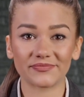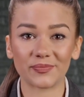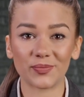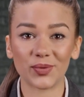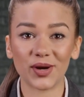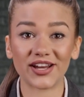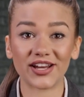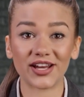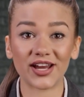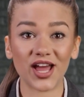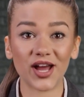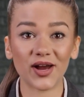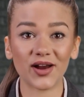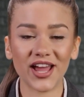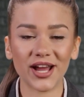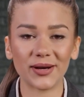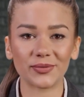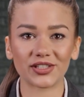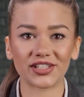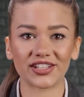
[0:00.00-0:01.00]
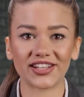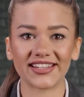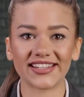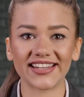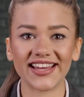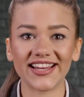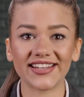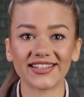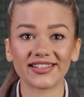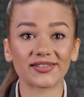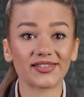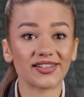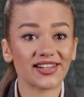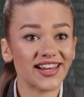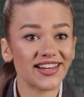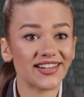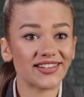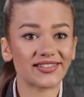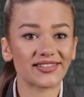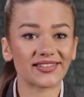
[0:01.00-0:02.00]
When a call option is
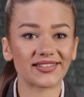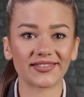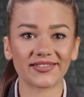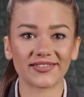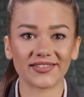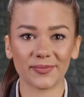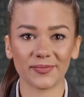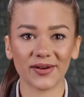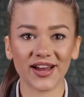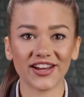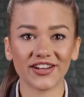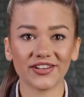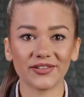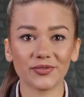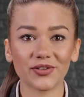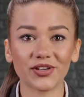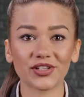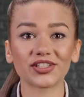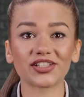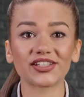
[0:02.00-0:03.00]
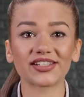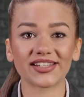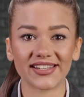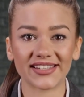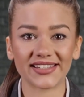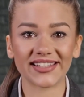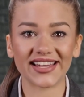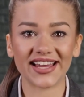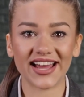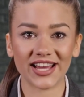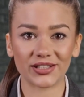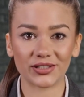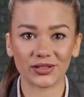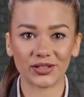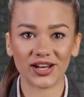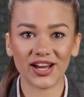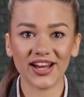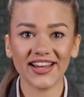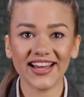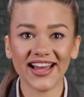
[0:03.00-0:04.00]
exercised, the buyer purchases the
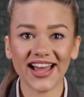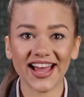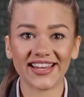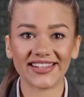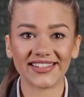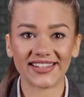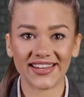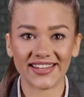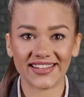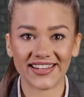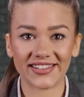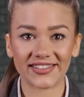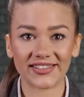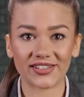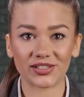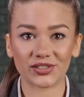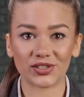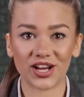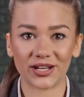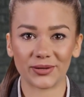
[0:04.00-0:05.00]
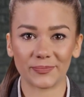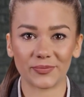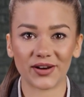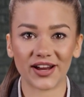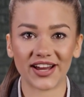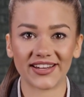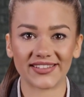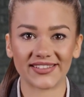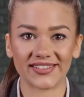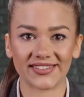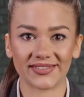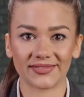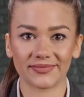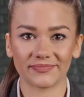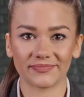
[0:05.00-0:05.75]
underlying asset at the strike price.